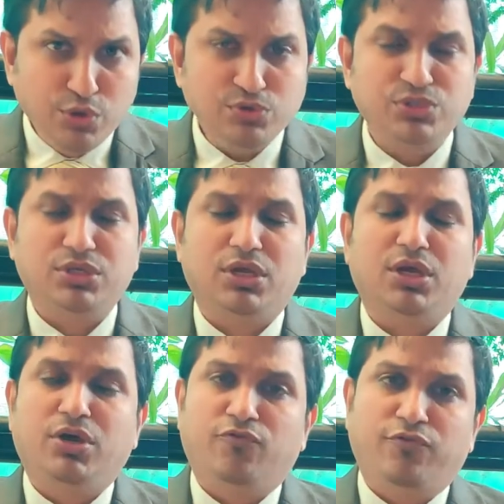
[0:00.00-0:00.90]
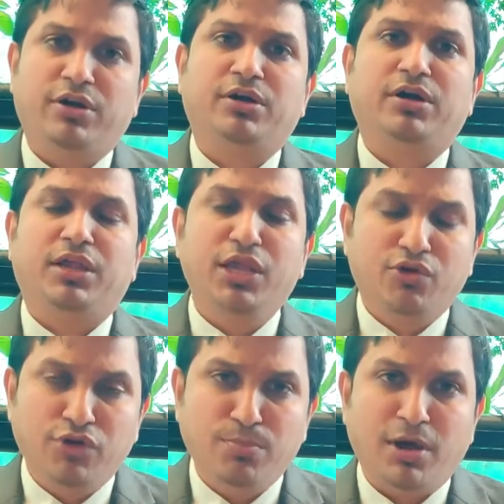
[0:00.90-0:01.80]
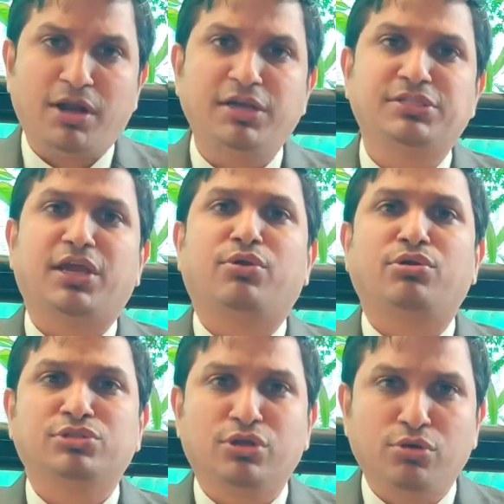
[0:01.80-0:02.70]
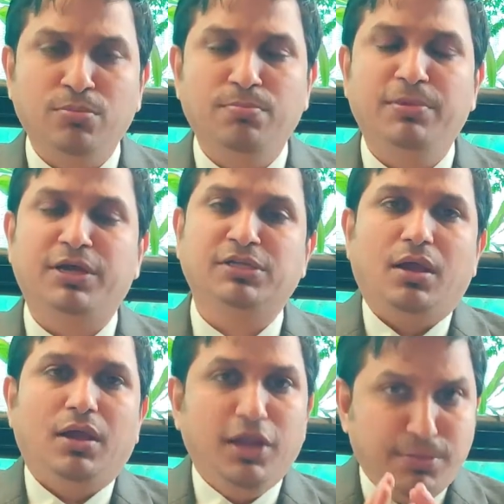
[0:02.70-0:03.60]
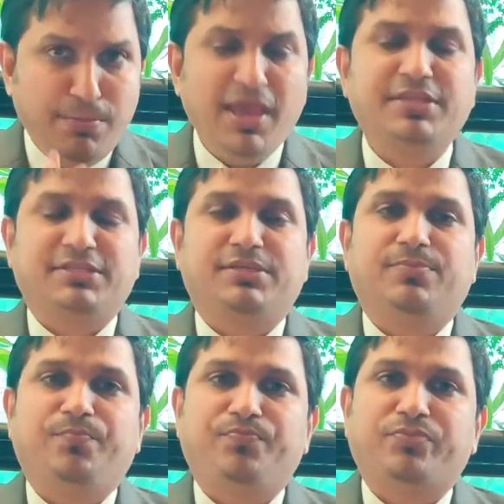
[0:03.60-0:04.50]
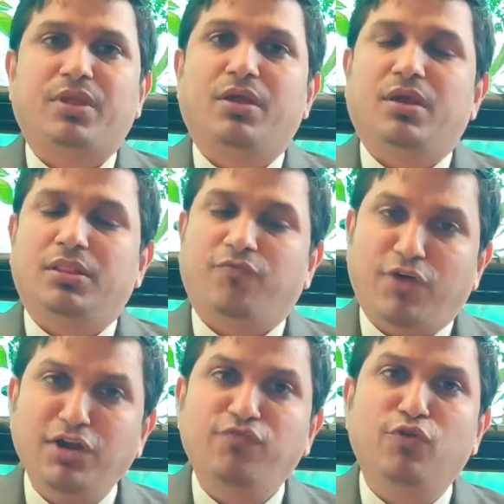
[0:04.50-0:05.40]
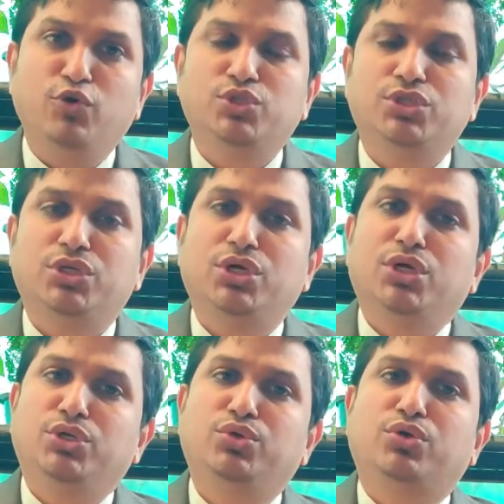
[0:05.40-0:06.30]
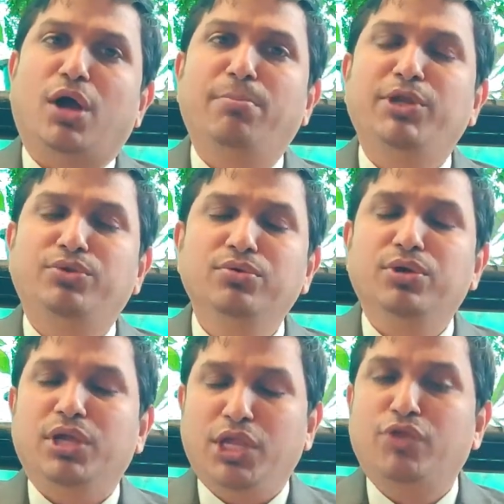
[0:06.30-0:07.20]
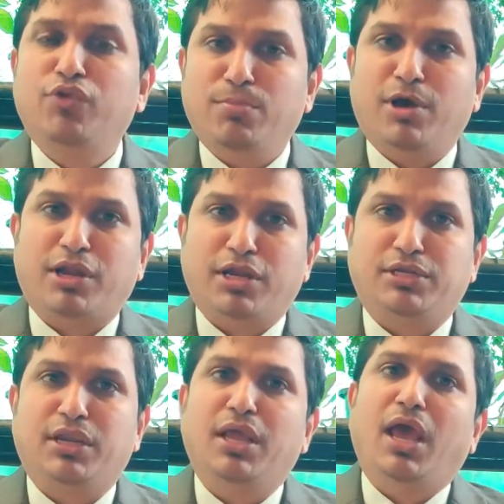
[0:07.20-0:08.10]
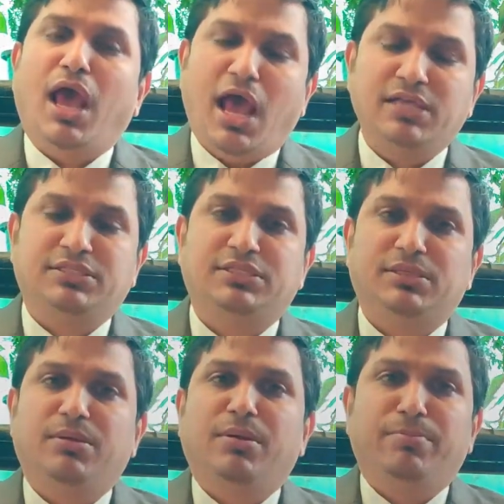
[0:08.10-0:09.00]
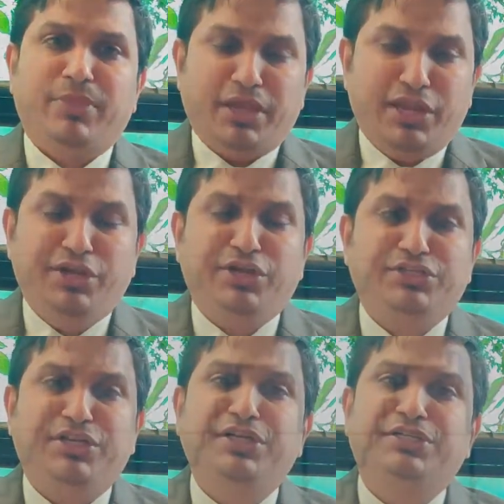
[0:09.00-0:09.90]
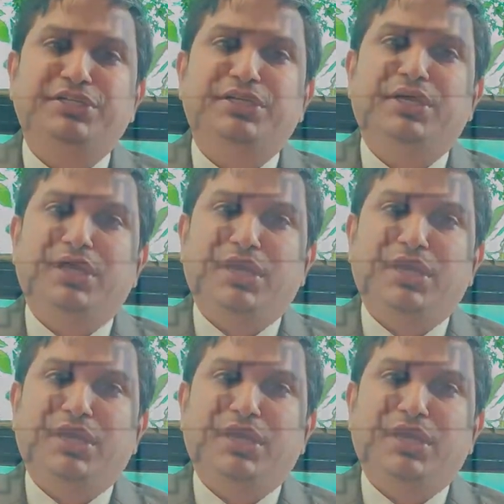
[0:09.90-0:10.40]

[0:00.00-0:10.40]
news for equity markets across the globe because it makes the fund flows to come into equity market, as the interest rates